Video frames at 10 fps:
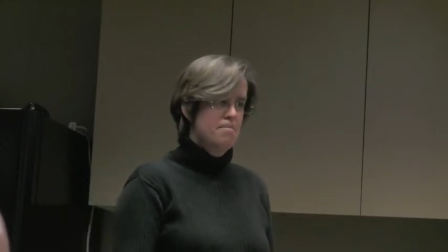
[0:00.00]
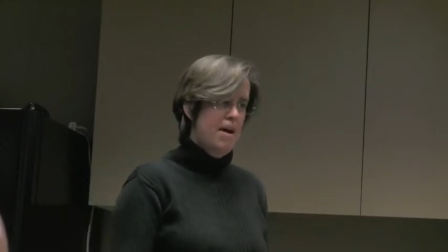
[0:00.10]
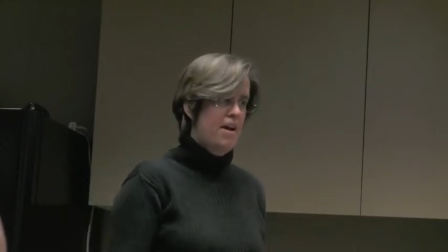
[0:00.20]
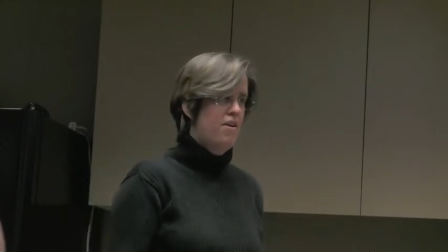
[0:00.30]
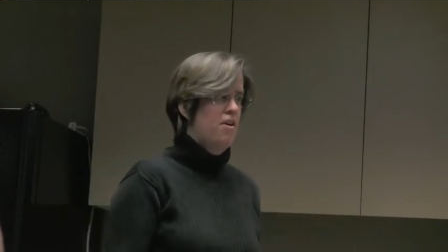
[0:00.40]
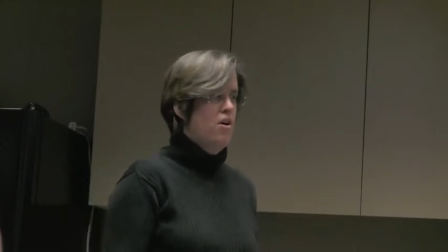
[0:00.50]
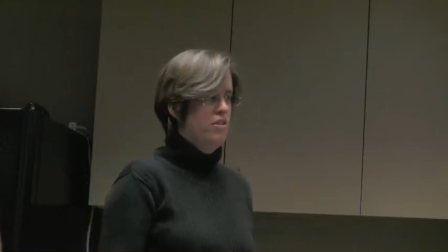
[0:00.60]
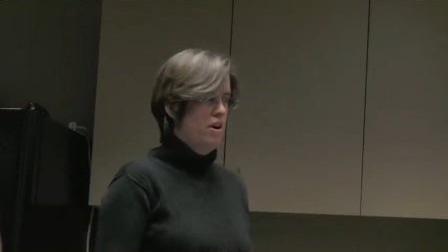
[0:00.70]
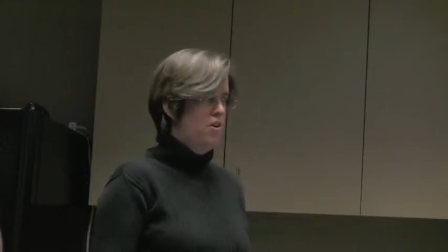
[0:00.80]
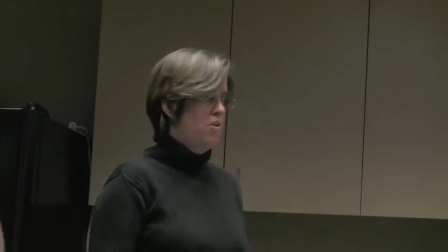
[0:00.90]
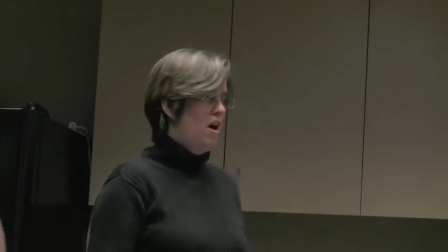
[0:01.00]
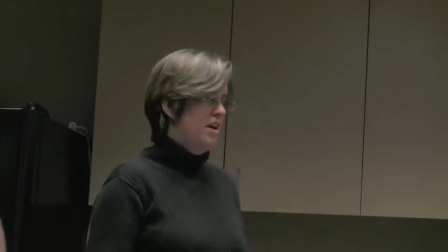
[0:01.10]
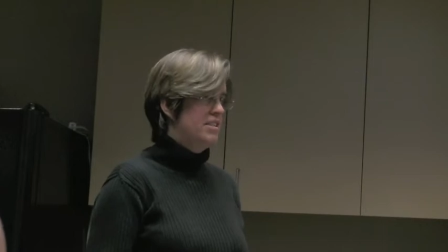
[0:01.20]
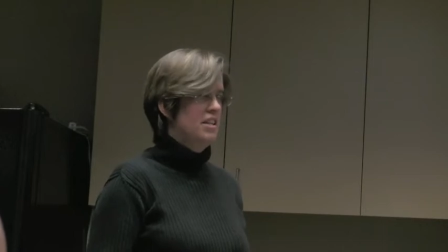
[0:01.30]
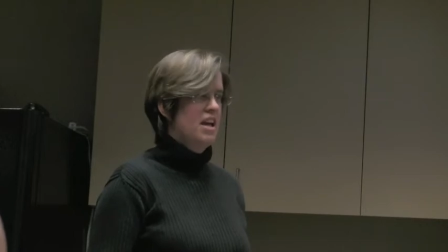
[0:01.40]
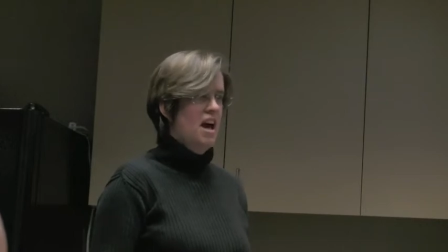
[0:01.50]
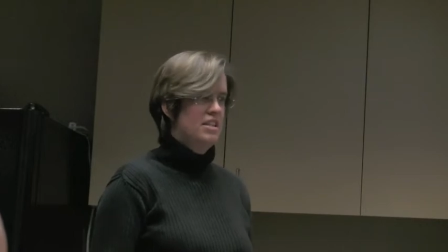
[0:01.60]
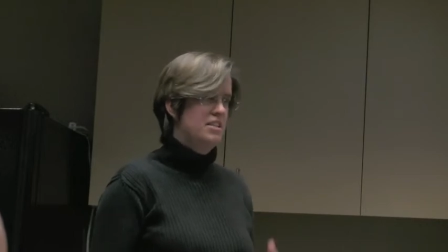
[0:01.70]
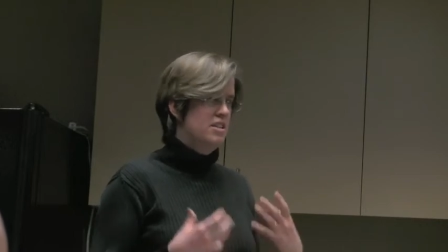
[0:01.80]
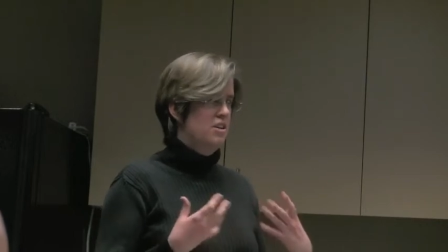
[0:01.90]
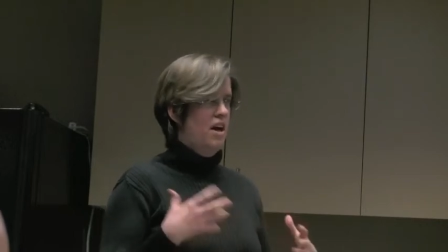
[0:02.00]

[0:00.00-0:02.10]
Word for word: better, although honestly, I still,